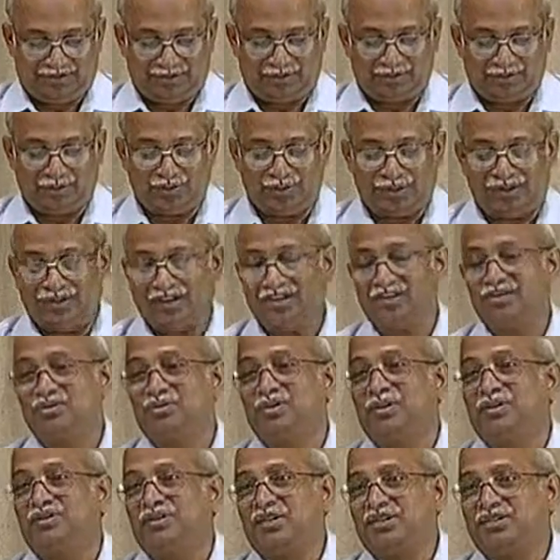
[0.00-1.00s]
What else we
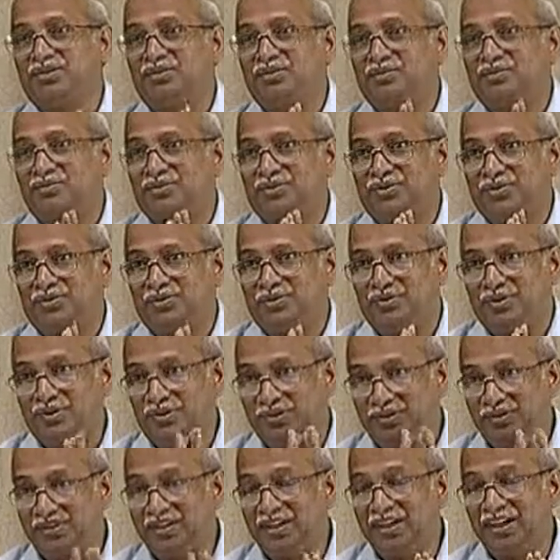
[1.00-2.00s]
have assumed when
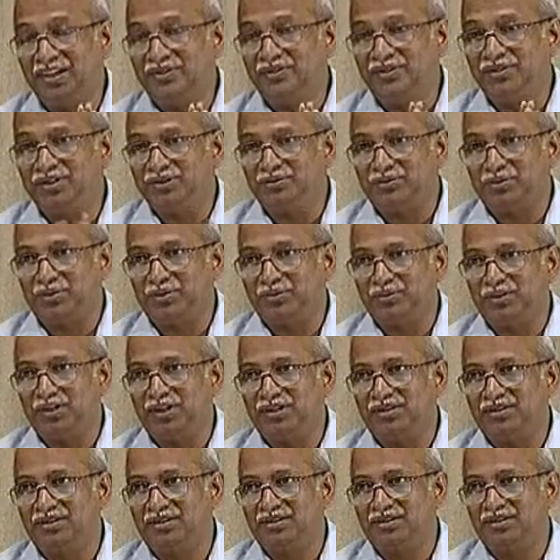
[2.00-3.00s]
you derive this formula?
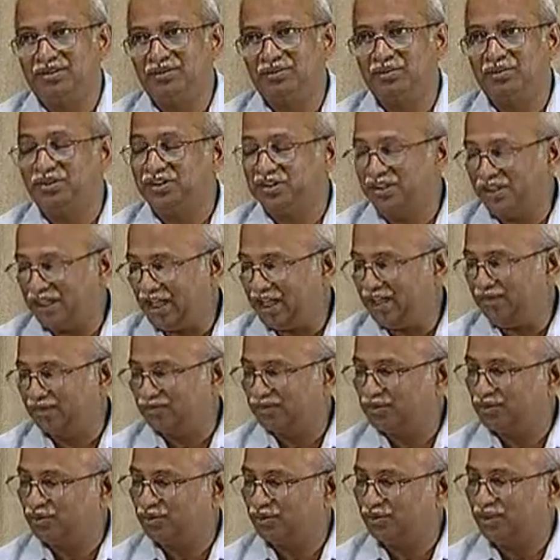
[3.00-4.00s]
We
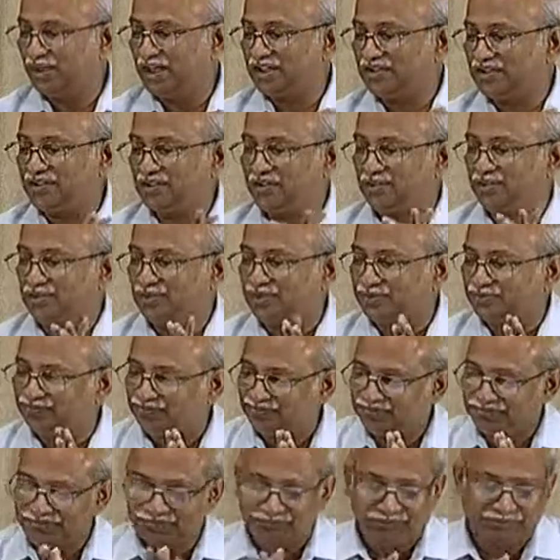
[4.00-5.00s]
assume
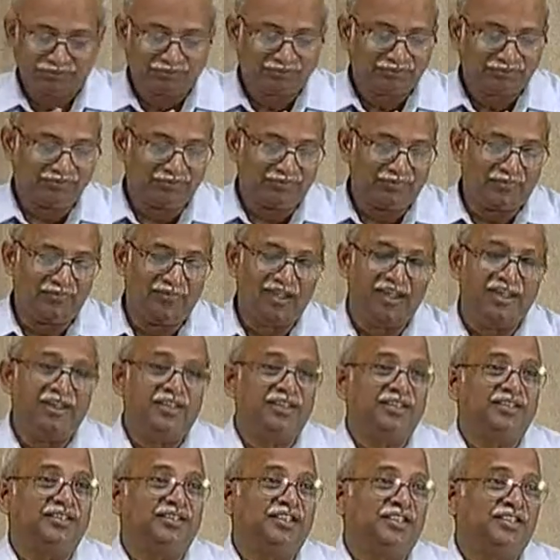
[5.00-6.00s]

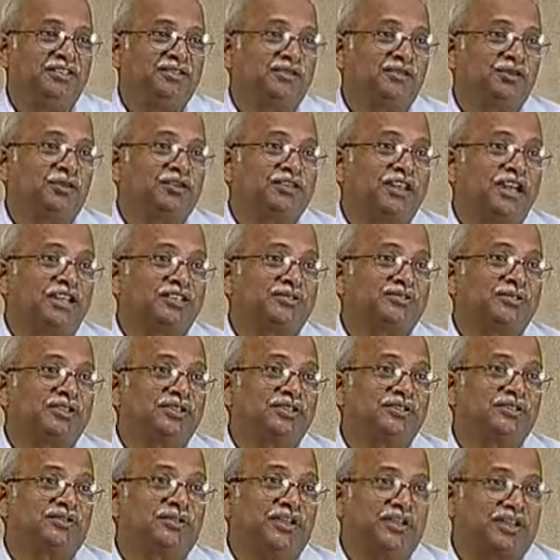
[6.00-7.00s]
there is no transverse
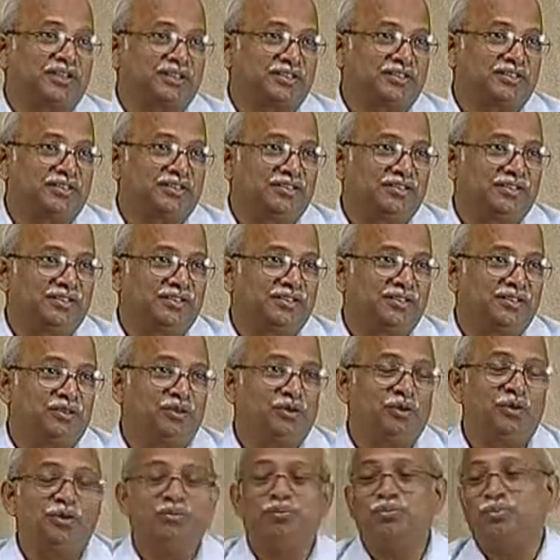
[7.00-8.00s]
effect,
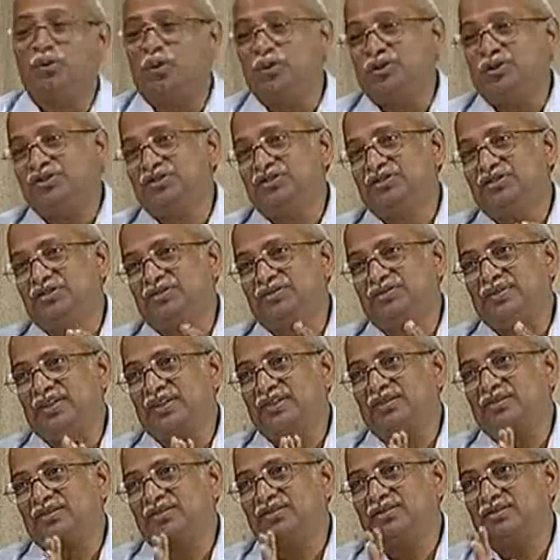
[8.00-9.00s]
no Poisson
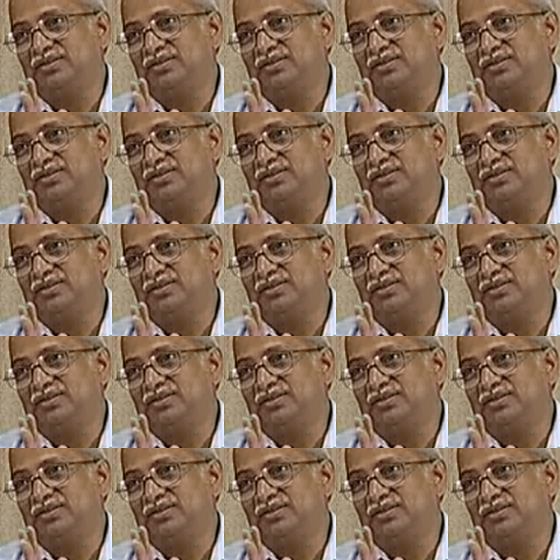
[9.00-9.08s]
effect.